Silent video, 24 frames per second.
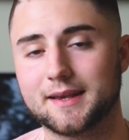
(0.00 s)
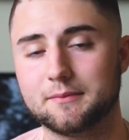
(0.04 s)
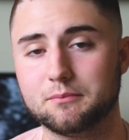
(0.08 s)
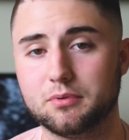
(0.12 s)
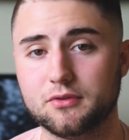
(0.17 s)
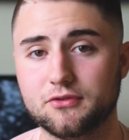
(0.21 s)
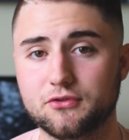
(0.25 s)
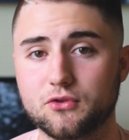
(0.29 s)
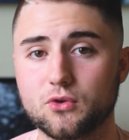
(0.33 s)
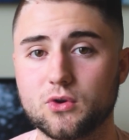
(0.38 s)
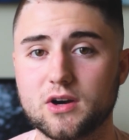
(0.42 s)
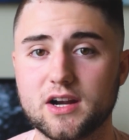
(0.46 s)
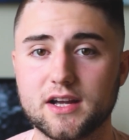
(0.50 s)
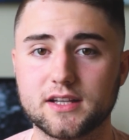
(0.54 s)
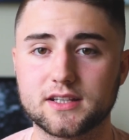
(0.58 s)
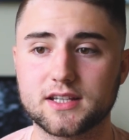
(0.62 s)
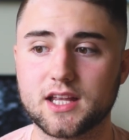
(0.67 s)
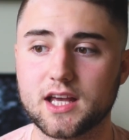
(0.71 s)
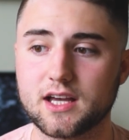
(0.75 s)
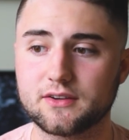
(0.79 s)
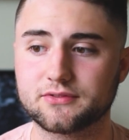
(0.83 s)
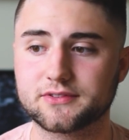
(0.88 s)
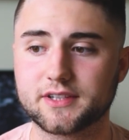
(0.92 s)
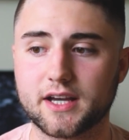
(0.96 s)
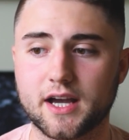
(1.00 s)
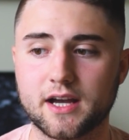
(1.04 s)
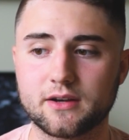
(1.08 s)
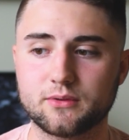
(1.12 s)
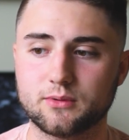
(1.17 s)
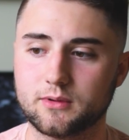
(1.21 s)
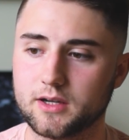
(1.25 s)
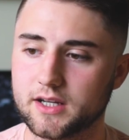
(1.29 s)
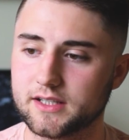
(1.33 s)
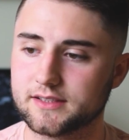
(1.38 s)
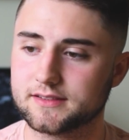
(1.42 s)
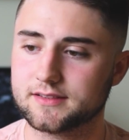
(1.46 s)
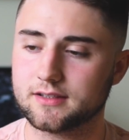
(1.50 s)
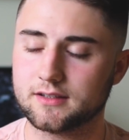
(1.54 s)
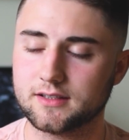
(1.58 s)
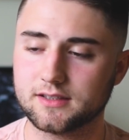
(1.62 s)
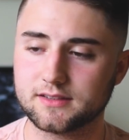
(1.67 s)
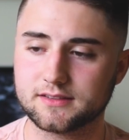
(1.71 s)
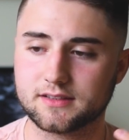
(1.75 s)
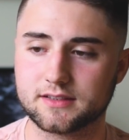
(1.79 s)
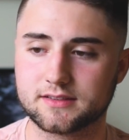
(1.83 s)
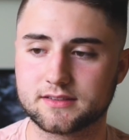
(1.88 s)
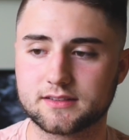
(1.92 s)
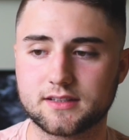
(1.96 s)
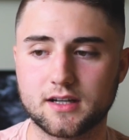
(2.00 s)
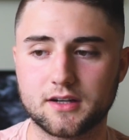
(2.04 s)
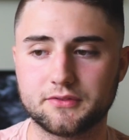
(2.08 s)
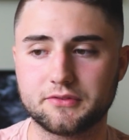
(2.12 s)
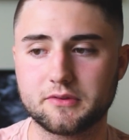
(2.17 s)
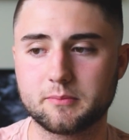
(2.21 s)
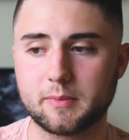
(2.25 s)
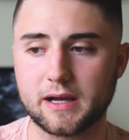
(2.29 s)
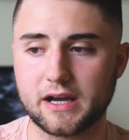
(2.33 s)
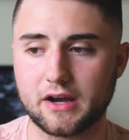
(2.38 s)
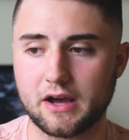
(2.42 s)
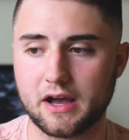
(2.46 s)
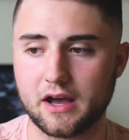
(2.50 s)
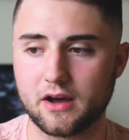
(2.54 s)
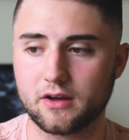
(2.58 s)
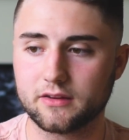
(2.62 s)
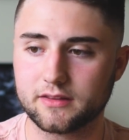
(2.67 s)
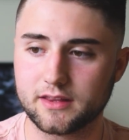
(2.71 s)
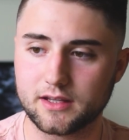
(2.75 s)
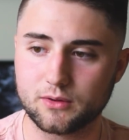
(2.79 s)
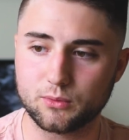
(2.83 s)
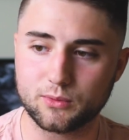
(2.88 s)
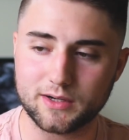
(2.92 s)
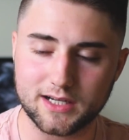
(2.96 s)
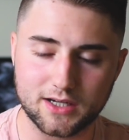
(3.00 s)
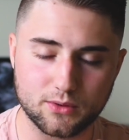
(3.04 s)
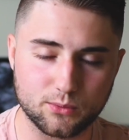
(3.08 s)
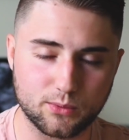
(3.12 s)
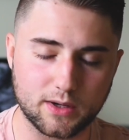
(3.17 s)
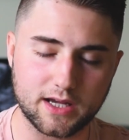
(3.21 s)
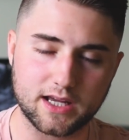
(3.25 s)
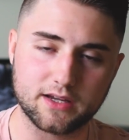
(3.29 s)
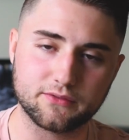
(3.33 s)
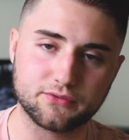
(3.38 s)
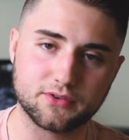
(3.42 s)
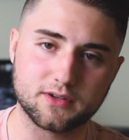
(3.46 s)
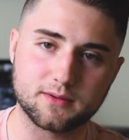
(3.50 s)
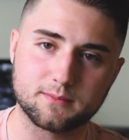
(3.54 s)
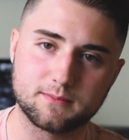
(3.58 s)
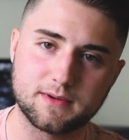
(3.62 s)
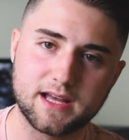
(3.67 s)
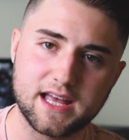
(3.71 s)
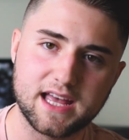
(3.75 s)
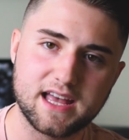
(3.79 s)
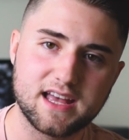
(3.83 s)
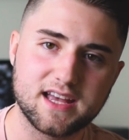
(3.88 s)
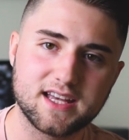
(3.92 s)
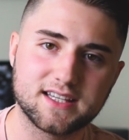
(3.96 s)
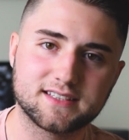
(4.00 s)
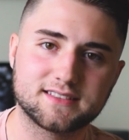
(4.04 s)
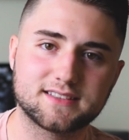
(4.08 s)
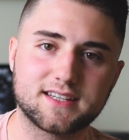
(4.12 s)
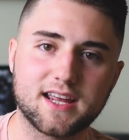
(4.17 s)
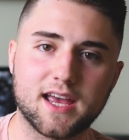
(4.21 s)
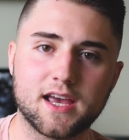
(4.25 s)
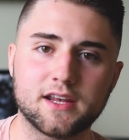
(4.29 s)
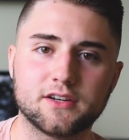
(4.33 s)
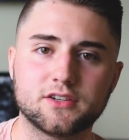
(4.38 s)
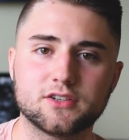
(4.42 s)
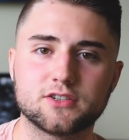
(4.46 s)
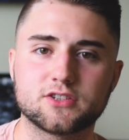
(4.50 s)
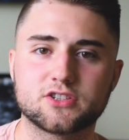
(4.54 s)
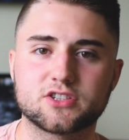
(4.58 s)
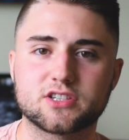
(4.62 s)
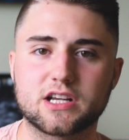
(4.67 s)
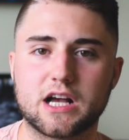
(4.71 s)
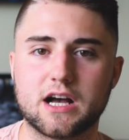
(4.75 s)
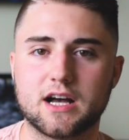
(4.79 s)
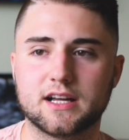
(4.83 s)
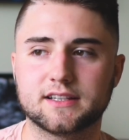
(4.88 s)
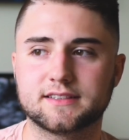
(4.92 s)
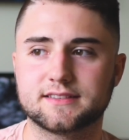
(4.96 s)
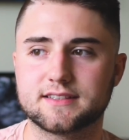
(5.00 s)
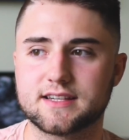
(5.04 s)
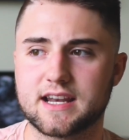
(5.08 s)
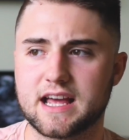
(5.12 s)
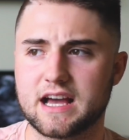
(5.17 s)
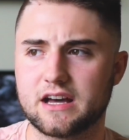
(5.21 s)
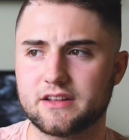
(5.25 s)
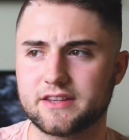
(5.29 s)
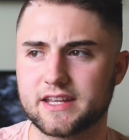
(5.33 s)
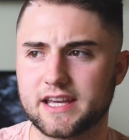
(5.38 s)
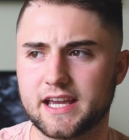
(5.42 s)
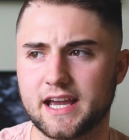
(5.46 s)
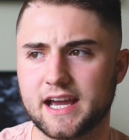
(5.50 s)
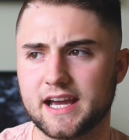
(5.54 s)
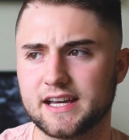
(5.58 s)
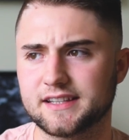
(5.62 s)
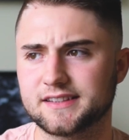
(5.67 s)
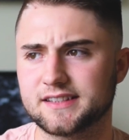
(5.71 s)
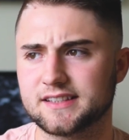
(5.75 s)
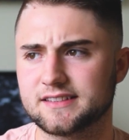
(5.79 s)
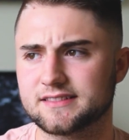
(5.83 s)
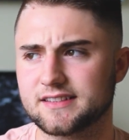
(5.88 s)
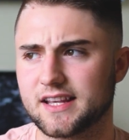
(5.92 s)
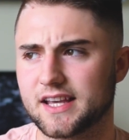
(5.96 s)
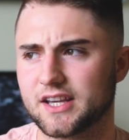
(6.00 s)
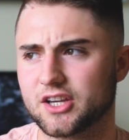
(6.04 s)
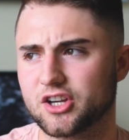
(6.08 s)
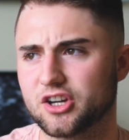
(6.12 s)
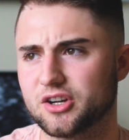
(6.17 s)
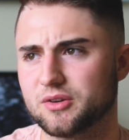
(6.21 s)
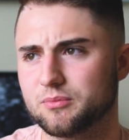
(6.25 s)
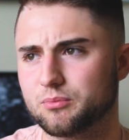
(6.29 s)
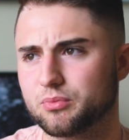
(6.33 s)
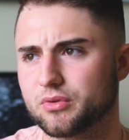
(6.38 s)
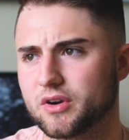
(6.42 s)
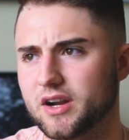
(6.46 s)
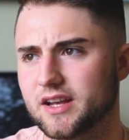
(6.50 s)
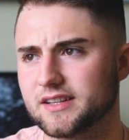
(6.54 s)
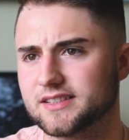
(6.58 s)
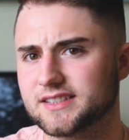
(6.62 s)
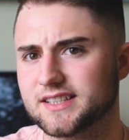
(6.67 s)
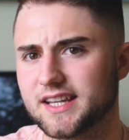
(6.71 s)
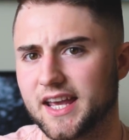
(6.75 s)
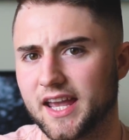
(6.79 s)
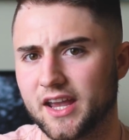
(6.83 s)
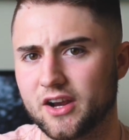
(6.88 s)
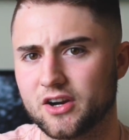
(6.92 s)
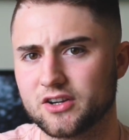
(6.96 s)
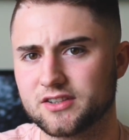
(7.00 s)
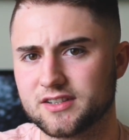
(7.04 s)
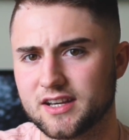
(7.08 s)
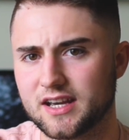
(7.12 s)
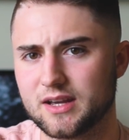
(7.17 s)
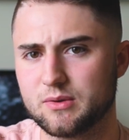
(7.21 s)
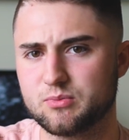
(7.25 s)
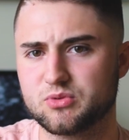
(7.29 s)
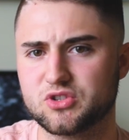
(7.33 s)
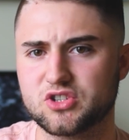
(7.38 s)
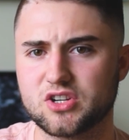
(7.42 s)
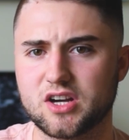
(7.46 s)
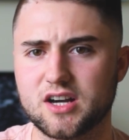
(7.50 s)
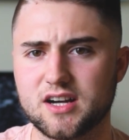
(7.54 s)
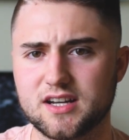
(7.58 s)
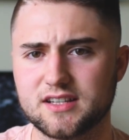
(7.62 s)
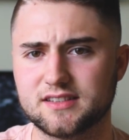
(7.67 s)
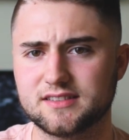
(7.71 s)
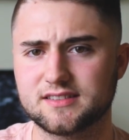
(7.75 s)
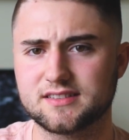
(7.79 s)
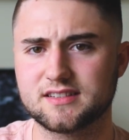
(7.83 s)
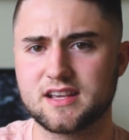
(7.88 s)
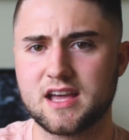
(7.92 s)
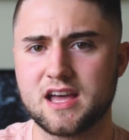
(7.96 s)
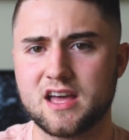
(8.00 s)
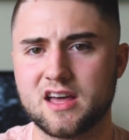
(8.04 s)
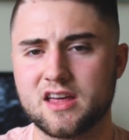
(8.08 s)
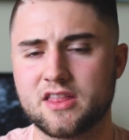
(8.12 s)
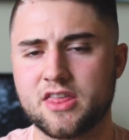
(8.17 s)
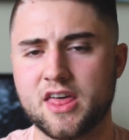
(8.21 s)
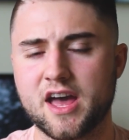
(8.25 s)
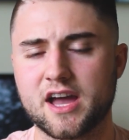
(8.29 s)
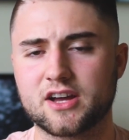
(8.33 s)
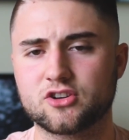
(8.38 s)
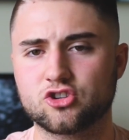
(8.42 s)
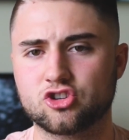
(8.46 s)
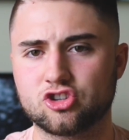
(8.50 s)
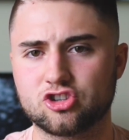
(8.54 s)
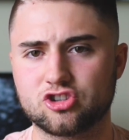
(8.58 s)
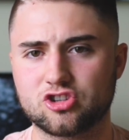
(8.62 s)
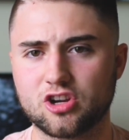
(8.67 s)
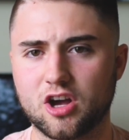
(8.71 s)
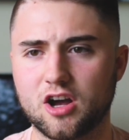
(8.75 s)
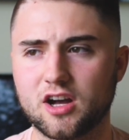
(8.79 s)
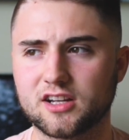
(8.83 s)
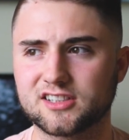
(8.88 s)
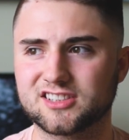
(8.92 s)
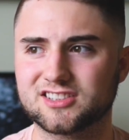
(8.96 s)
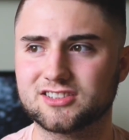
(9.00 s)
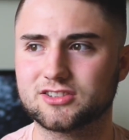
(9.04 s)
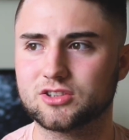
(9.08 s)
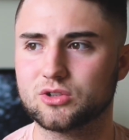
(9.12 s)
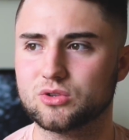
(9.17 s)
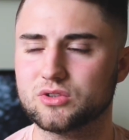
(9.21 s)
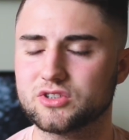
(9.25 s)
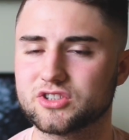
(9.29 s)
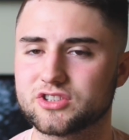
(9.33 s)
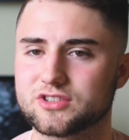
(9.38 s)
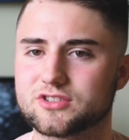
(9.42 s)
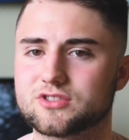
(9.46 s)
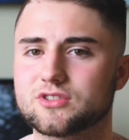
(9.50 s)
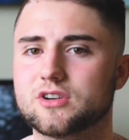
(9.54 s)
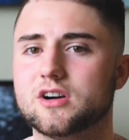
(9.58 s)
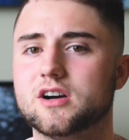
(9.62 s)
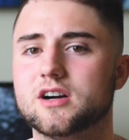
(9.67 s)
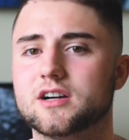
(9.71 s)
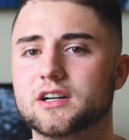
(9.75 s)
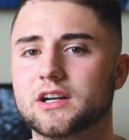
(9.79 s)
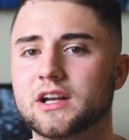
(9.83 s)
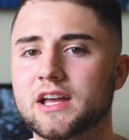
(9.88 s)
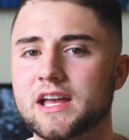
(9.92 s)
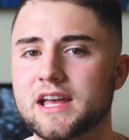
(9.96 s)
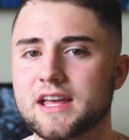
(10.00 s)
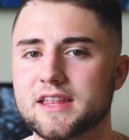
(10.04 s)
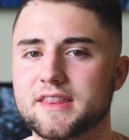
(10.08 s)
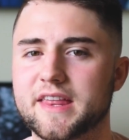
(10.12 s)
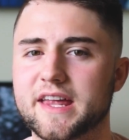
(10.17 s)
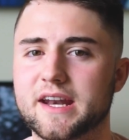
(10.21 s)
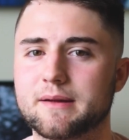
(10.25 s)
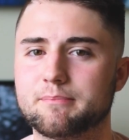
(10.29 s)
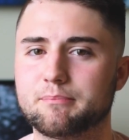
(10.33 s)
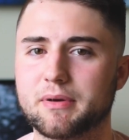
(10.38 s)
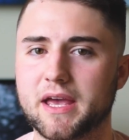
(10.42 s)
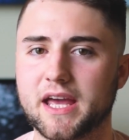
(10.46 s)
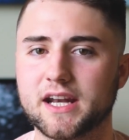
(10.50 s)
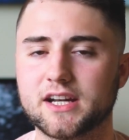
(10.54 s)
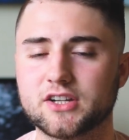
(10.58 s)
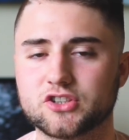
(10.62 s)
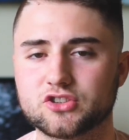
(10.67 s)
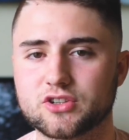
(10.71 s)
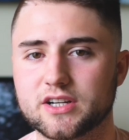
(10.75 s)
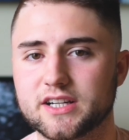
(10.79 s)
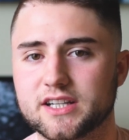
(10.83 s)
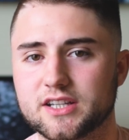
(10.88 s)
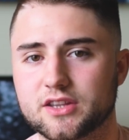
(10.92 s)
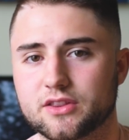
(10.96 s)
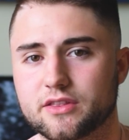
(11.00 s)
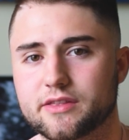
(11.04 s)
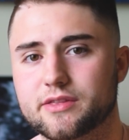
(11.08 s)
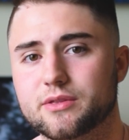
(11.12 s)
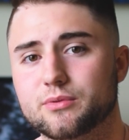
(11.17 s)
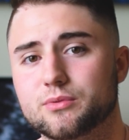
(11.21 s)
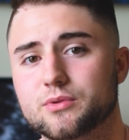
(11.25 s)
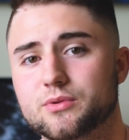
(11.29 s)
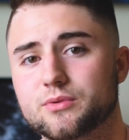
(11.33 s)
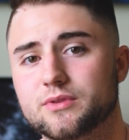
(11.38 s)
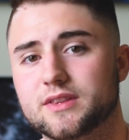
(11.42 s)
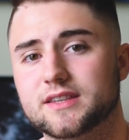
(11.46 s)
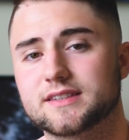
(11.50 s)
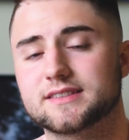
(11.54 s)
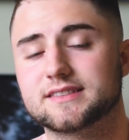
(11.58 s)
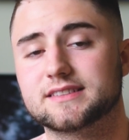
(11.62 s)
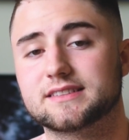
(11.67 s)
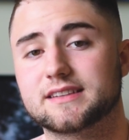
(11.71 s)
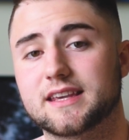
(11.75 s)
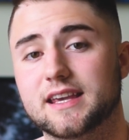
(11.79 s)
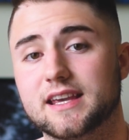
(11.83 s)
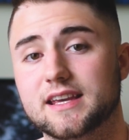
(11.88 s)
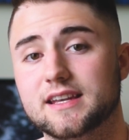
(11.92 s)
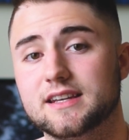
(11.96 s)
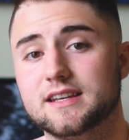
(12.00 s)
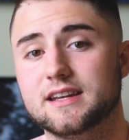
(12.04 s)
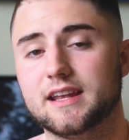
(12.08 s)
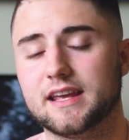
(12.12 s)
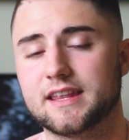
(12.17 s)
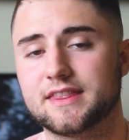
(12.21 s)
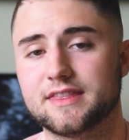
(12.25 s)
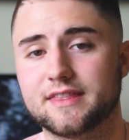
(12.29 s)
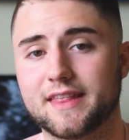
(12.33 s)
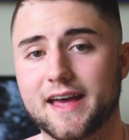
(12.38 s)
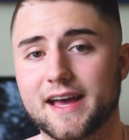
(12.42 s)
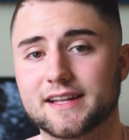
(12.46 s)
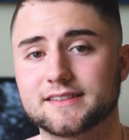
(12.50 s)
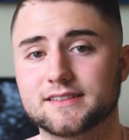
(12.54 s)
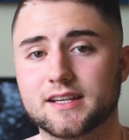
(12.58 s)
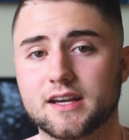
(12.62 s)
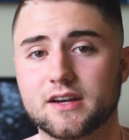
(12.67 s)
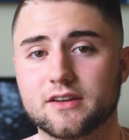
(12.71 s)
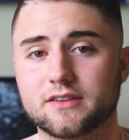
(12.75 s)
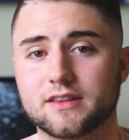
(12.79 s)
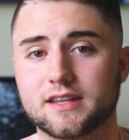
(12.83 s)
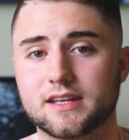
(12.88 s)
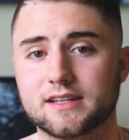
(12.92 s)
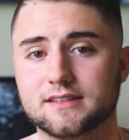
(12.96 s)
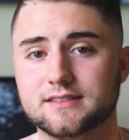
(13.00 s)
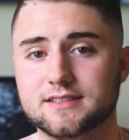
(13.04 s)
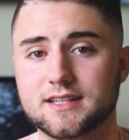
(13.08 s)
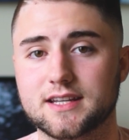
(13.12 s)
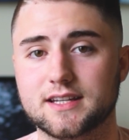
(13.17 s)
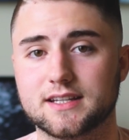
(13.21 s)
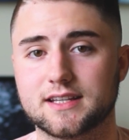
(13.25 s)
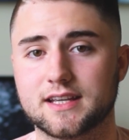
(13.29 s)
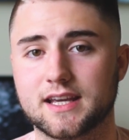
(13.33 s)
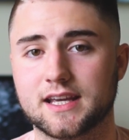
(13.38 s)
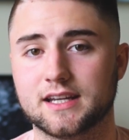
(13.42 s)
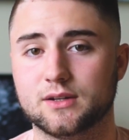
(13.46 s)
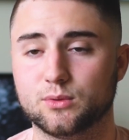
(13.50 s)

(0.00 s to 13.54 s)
And before I left, I read tons of stuff about how they went away from standard shots and how they had these like compressed air type shots that shot so strong that it penetrated through the skin, and that's how they did it.